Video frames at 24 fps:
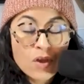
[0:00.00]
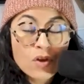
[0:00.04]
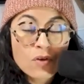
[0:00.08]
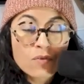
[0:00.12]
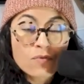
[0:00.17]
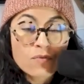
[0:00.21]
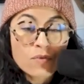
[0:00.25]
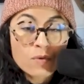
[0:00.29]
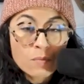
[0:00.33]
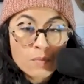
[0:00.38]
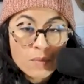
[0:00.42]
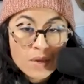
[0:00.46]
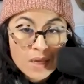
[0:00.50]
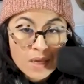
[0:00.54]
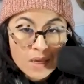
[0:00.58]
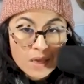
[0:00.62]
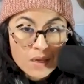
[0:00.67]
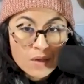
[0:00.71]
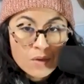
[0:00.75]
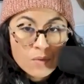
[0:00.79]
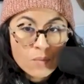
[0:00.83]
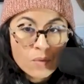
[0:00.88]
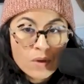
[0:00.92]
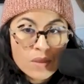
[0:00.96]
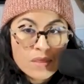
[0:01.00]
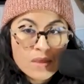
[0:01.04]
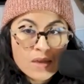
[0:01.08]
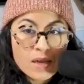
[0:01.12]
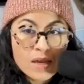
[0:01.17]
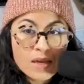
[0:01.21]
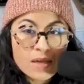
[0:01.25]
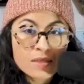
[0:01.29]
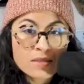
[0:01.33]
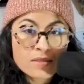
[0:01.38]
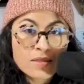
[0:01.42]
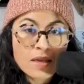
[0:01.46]
For me, one thing
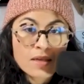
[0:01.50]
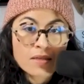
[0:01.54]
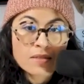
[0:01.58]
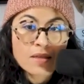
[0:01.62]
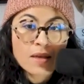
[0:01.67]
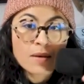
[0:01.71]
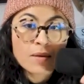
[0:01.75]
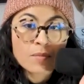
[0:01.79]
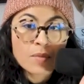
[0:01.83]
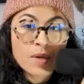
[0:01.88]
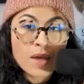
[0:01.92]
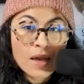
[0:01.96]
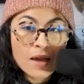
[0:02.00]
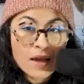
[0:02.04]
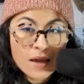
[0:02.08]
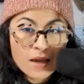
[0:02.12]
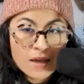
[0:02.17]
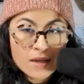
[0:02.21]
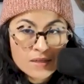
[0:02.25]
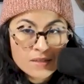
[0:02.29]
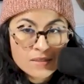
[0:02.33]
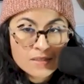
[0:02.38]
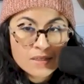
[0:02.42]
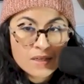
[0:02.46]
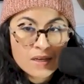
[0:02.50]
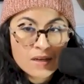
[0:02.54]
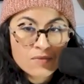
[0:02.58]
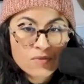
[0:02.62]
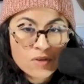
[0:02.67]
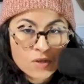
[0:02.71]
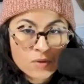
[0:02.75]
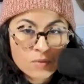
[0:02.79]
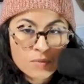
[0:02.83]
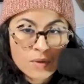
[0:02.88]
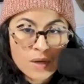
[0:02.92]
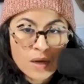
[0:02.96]
I can say is that behind
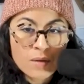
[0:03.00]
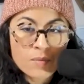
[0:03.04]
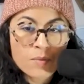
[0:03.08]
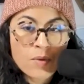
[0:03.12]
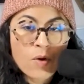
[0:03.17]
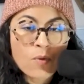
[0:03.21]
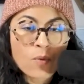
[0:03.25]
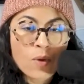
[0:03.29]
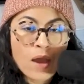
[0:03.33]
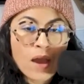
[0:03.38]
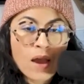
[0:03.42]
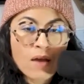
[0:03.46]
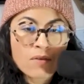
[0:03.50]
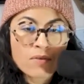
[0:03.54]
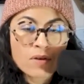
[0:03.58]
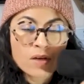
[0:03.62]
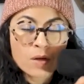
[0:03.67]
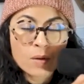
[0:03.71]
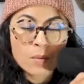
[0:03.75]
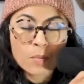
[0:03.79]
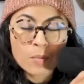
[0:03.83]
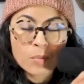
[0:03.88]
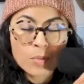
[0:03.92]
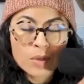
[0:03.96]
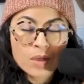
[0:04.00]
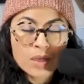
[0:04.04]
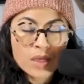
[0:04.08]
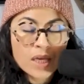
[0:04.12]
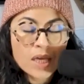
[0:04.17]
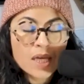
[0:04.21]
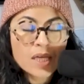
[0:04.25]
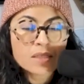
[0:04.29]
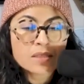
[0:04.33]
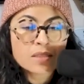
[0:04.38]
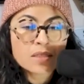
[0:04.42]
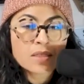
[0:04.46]
Café con Pam, we have a
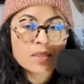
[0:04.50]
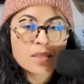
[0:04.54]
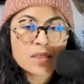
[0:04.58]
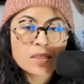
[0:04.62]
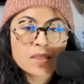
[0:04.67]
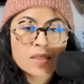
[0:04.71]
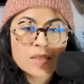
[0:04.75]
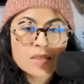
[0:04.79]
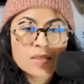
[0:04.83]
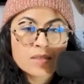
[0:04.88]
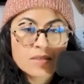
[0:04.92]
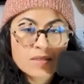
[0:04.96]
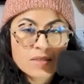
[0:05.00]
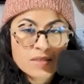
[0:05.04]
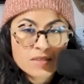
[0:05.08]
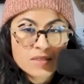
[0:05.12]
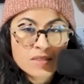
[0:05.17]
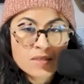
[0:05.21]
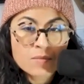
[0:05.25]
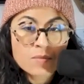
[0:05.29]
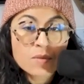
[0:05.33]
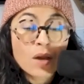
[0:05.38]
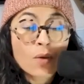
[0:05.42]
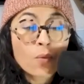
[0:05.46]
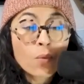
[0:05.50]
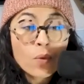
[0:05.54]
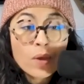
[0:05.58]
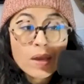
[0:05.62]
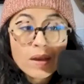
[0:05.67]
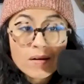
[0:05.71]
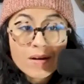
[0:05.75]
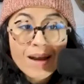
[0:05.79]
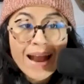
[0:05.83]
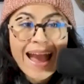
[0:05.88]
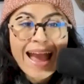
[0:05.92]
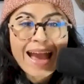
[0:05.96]
complete system that
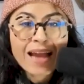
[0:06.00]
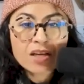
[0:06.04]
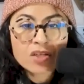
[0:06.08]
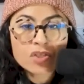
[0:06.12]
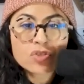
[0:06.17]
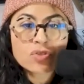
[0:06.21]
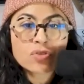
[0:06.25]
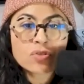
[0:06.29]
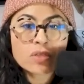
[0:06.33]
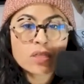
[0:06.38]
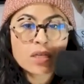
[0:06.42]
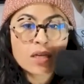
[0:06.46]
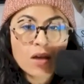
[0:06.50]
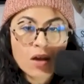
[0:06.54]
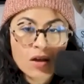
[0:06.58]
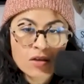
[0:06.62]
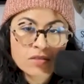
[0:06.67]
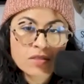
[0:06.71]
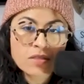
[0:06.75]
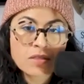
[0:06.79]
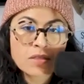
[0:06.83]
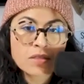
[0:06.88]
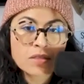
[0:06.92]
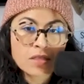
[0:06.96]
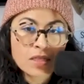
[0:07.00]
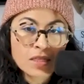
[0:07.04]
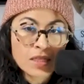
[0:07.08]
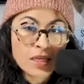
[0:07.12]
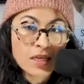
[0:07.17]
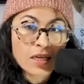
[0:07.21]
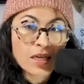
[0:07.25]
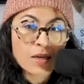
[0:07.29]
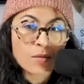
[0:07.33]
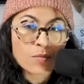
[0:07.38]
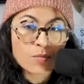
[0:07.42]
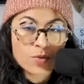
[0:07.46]
we are actually
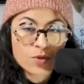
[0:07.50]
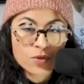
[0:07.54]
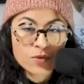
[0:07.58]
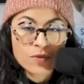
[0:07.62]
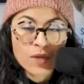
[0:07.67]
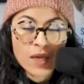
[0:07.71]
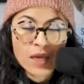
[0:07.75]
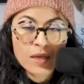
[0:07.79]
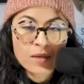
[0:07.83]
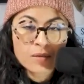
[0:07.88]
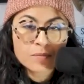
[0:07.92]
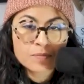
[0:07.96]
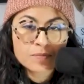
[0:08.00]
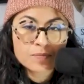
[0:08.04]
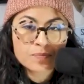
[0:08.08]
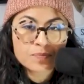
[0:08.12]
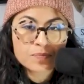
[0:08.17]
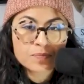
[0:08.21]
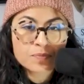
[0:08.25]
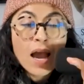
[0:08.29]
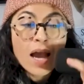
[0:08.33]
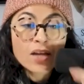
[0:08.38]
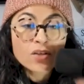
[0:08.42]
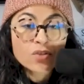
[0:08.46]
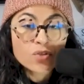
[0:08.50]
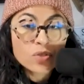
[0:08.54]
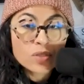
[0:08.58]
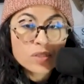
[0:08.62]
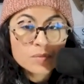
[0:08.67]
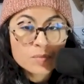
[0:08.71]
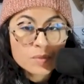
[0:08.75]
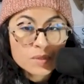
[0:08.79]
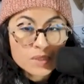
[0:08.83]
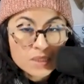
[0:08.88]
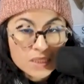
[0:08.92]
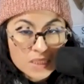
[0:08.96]
constantly improving. I truly
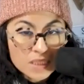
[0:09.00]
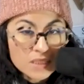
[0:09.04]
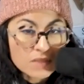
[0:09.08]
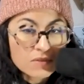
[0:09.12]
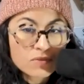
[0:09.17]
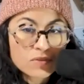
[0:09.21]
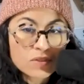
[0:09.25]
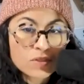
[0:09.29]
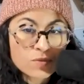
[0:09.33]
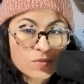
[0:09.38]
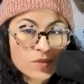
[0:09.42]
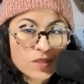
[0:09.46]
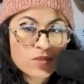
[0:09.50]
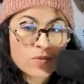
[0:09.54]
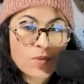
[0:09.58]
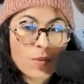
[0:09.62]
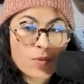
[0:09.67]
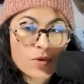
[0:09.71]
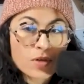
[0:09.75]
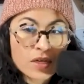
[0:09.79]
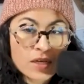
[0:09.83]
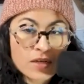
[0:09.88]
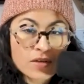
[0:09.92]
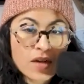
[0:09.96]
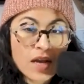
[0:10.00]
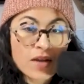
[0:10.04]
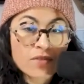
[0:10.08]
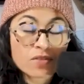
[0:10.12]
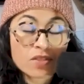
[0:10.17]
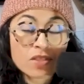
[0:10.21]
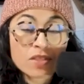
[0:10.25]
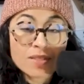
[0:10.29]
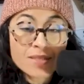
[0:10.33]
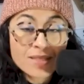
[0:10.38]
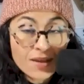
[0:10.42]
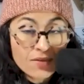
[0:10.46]
believe the reason why we're here
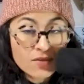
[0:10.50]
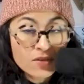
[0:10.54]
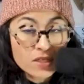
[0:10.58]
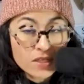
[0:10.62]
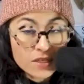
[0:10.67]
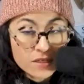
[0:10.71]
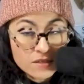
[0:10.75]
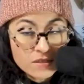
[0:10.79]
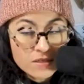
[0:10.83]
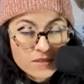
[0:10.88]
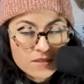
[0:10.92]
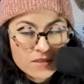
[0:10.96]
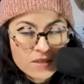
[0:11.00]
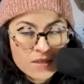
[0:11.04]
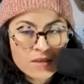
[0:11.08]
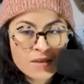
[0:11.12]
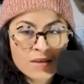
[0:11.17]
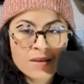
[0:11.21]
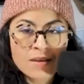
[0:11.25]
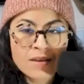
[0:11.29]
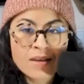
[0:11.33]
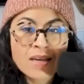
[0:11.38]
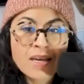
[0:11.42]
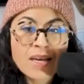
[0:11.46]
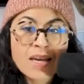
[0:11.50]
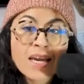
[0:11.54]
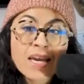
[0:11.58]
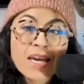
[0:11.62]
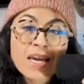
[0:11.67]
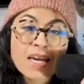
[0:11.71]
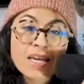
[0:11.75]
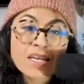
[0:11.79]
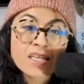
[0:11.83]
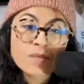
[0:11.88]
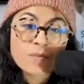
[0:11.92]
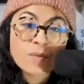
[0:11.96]
after 7 years
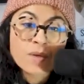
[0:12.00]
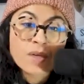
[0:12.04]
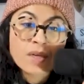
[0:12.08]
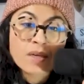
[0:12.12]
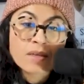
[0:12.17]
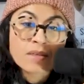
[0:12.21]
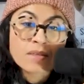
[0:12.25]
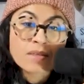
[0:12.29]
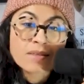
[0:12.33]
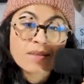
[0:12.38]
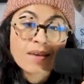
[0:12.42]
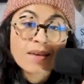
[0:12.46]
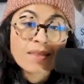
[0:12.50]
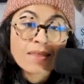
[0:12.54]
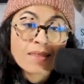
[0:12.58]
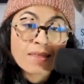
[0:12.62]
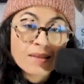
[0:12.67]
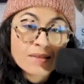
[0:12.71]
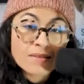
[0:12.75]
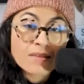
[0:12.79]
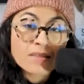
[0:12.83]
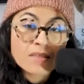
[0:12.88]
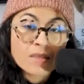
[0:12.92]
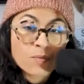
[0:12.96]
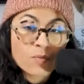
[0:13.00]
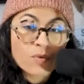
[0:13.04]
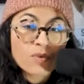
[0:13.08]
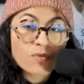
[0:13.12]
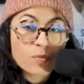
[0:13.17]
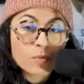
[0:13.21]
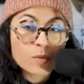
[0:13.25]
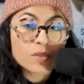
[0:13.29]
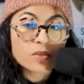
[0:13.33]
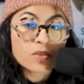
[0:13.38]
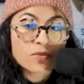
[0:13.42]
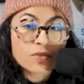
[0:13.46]
is because the system we've
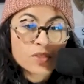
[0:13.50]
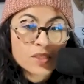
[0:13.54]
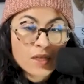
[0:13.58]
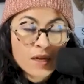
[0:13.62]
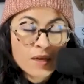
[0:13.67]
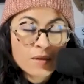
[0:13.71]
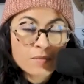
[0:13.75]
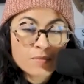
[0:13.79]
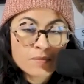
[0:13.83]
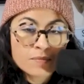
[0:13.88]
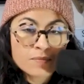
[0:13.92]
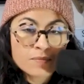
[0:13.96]
built over time.